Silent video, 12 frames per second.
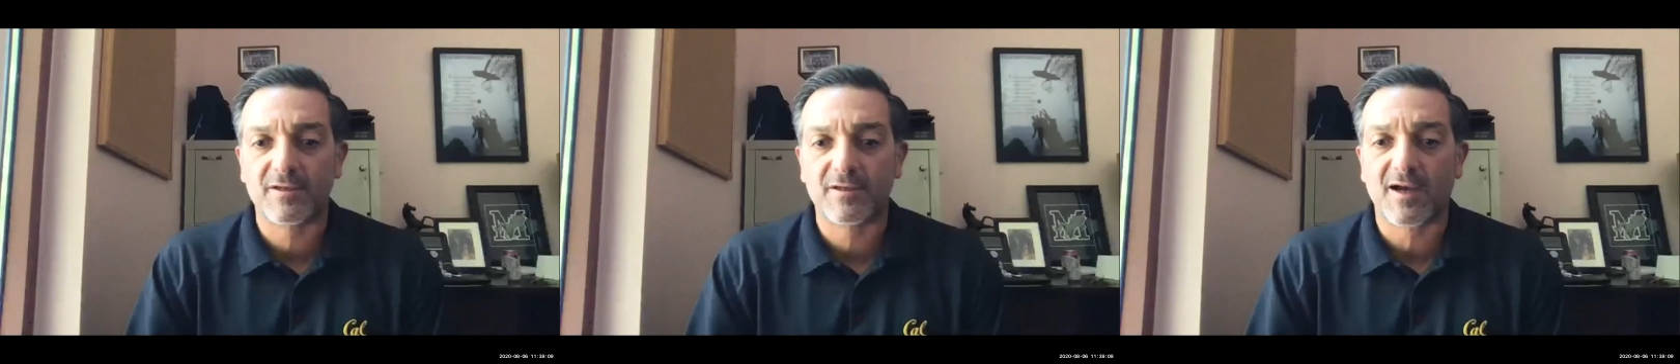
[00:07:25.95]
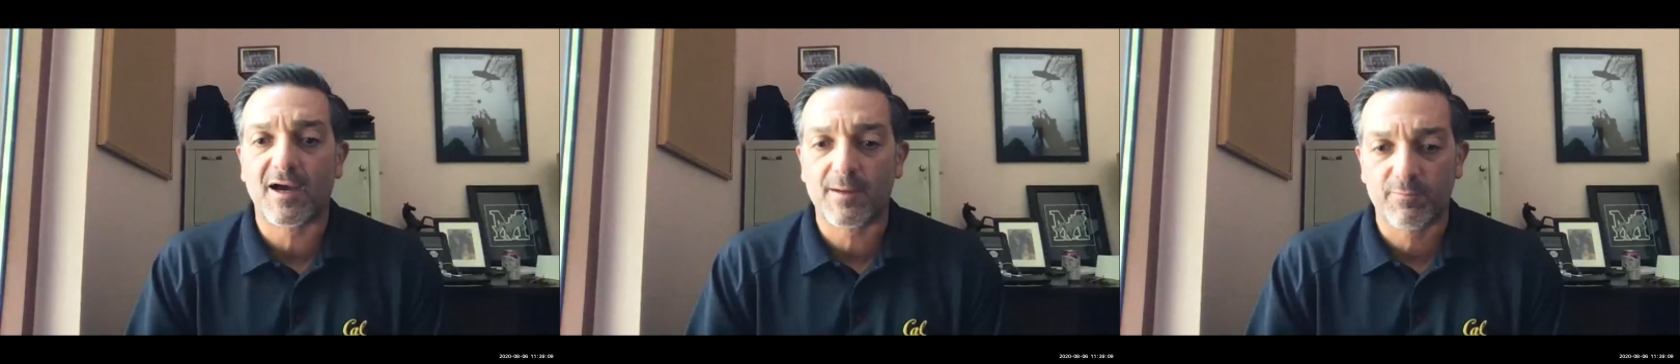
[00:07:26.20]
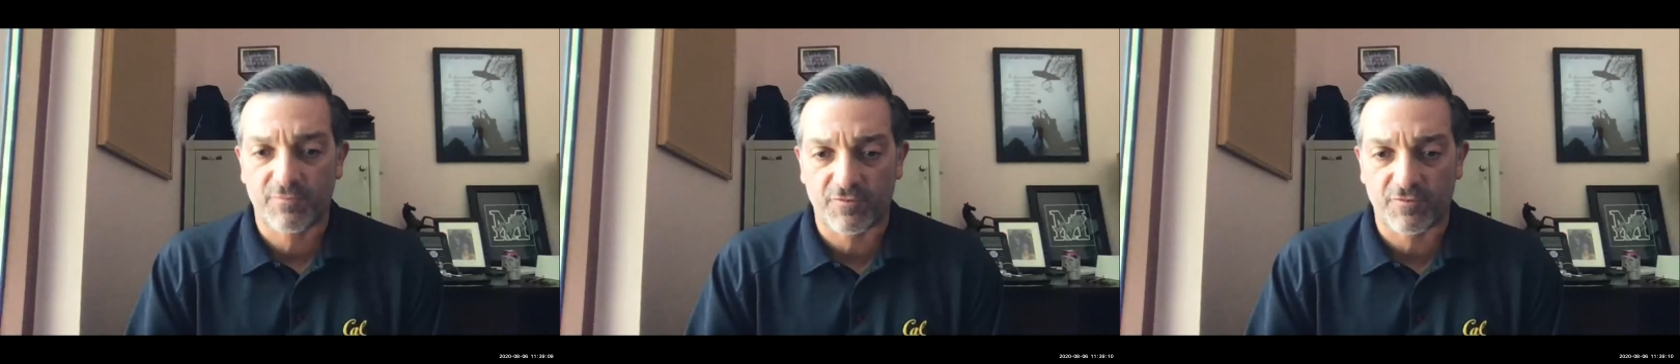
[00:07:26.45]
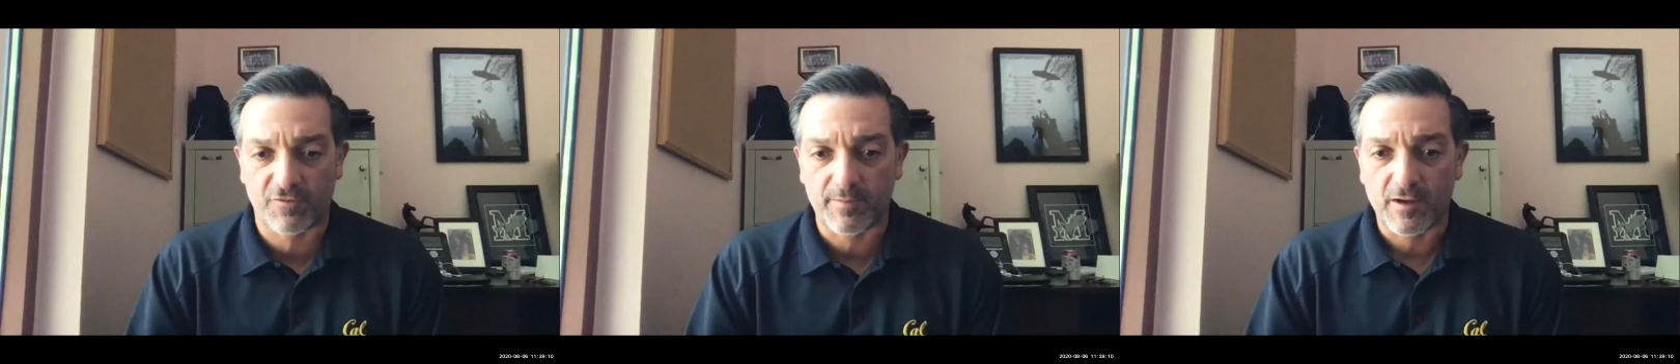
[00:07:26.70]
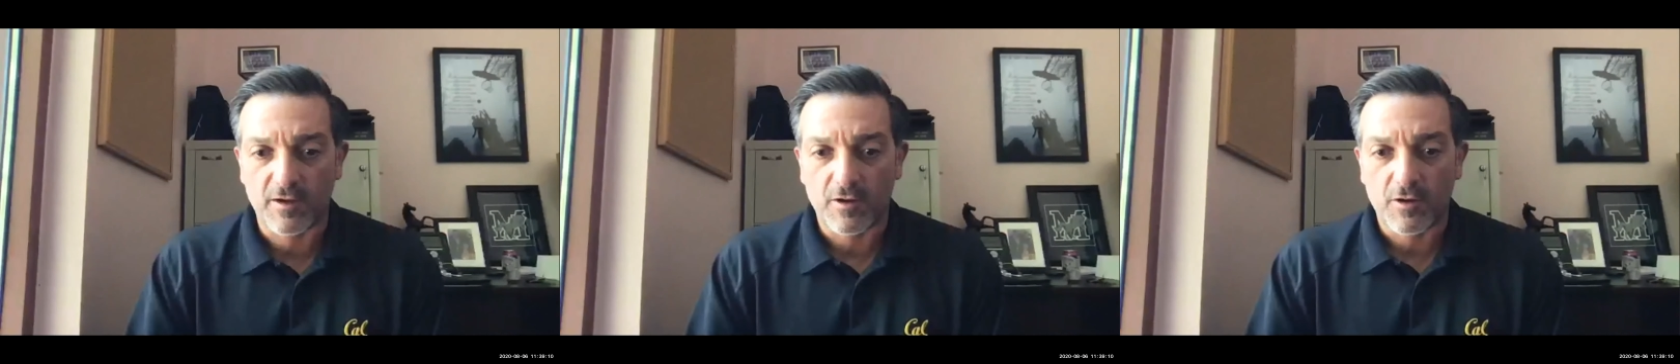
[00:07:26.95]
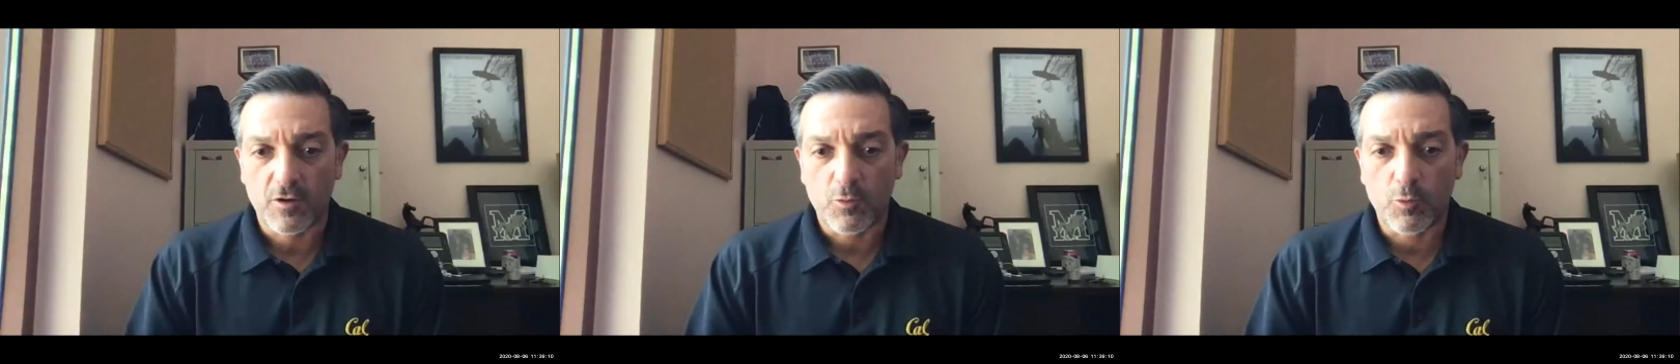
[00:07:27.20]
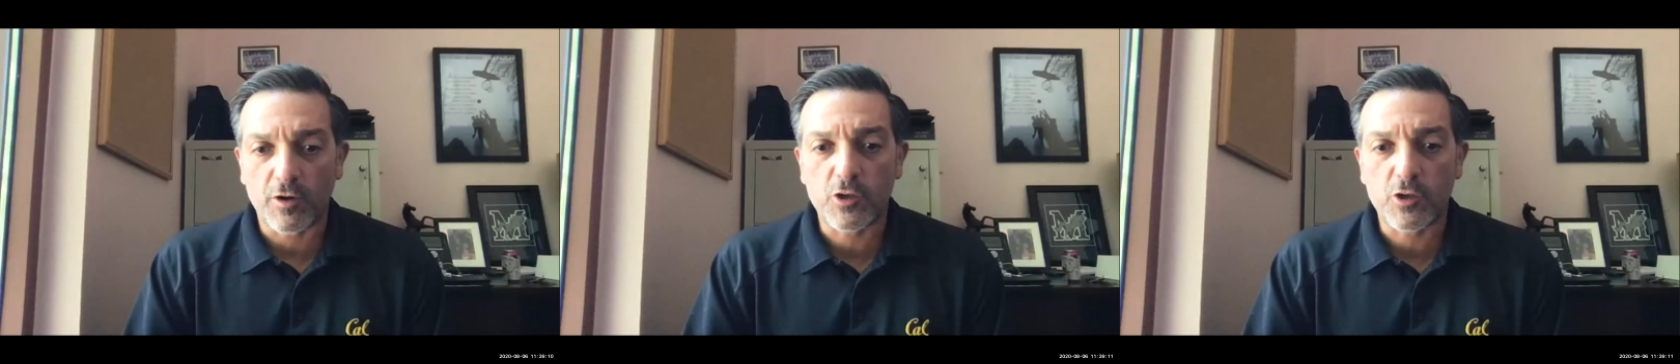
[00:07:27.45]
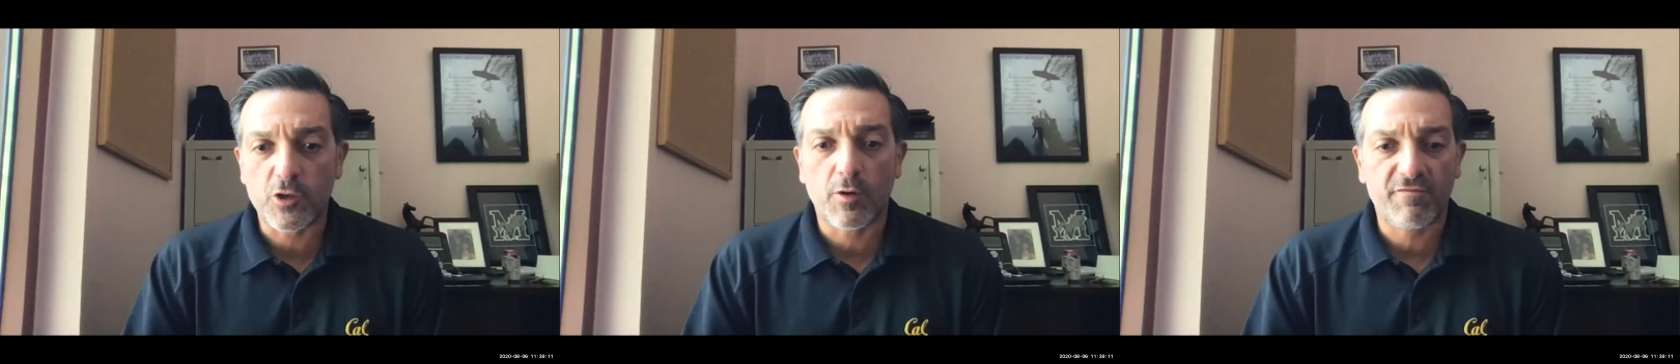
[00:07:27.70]
the time frame, what you
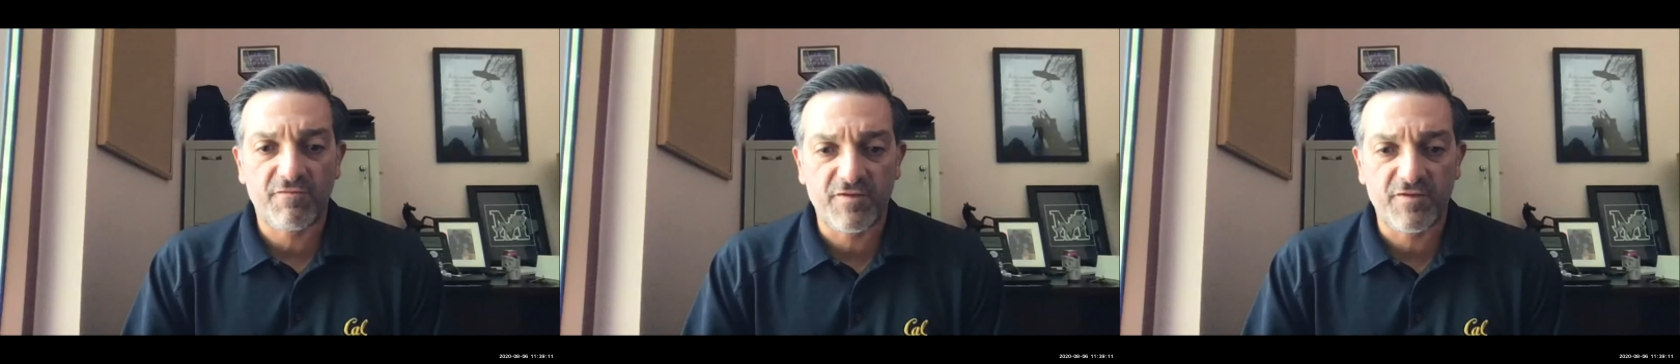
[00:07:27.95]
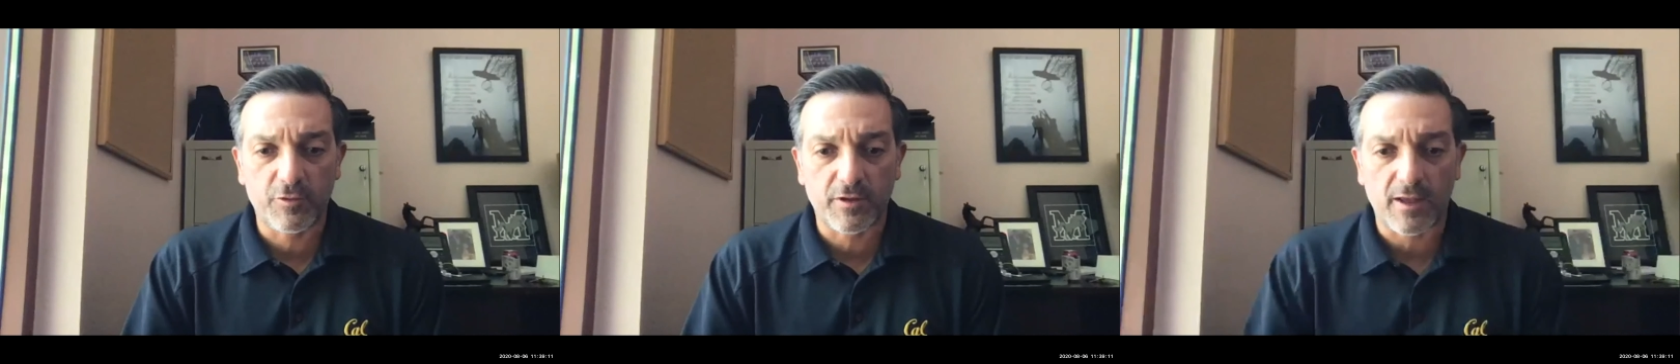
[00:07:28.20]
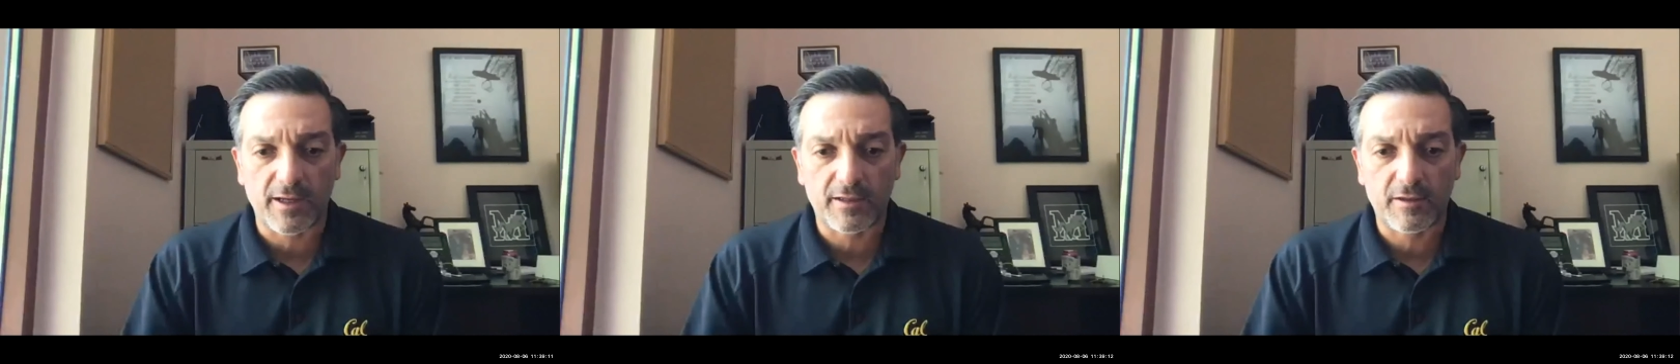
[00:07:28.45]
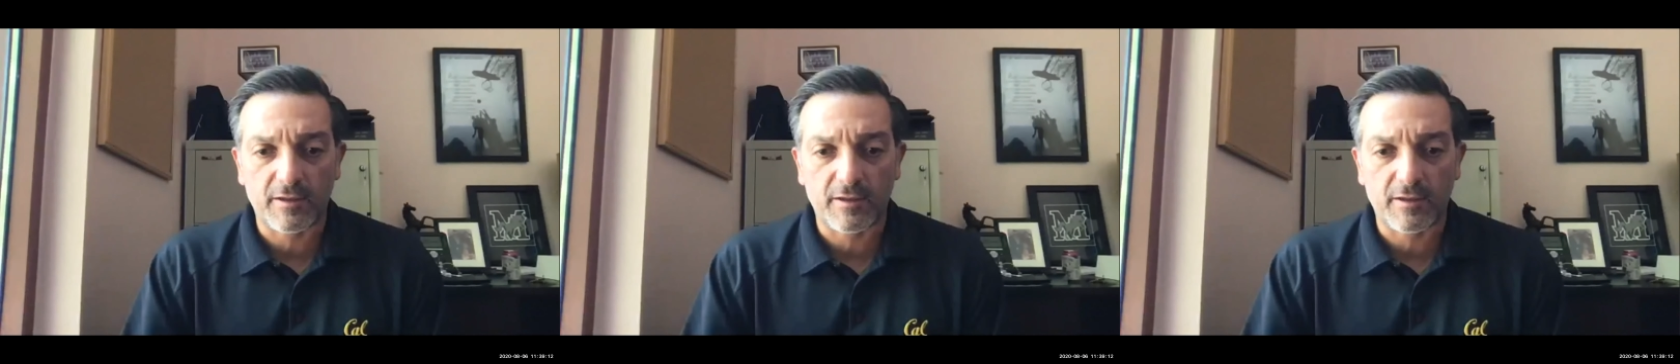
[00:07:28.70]
want to feel like,